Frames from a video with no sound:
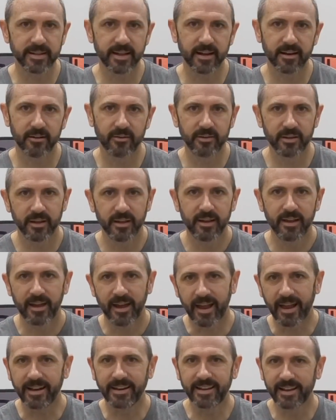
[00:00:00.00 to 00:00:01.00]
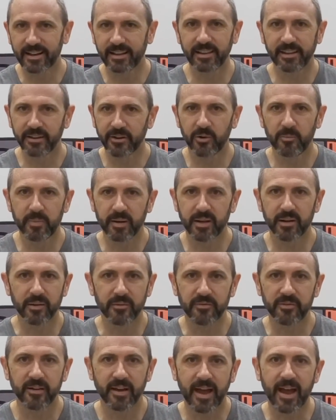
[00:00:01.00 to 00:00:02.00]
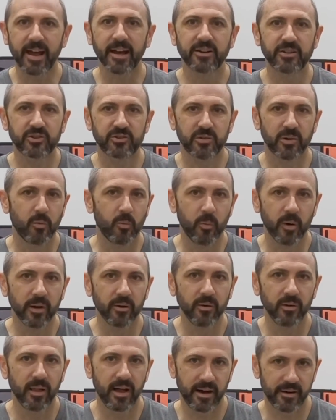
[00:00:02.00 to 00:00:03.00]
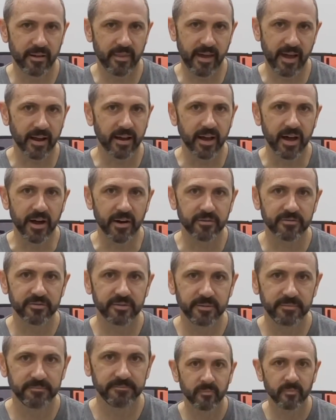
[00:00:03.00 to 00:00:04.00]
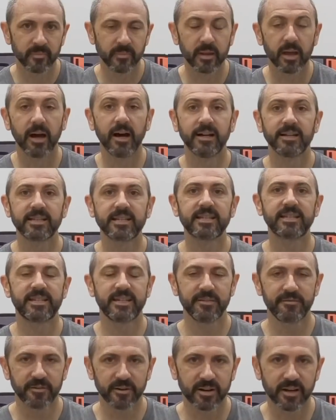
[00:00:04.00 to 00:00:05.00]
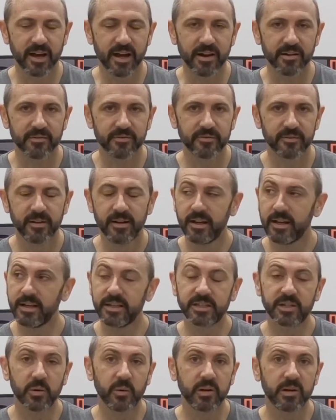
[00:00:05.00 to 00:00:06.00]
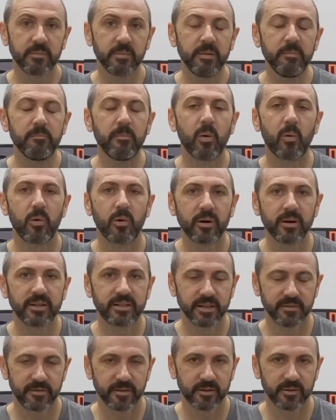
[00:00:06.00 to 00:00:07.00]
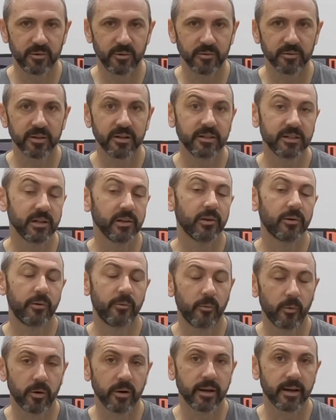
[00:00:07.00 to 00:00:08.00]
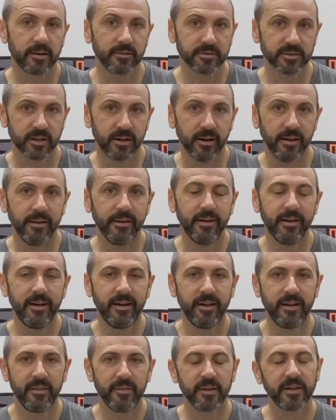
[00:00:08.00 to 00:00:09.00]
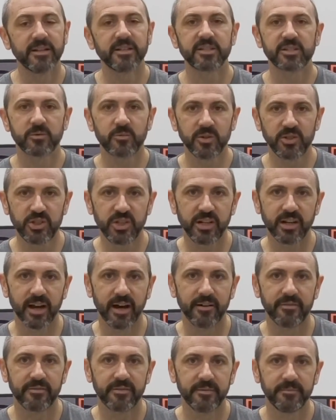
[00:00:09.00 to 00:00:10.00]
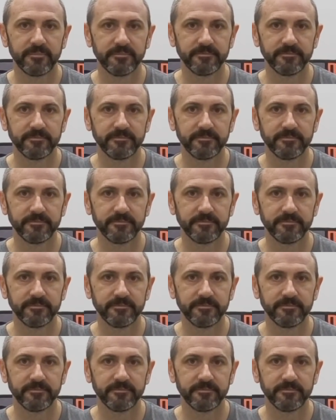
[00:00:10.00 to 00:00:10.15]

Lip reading: down, and get a little bit of extra wiggle out of that cuff. A stiffer cuff is going to be more difficult to learn Royales on than a squishy cuff.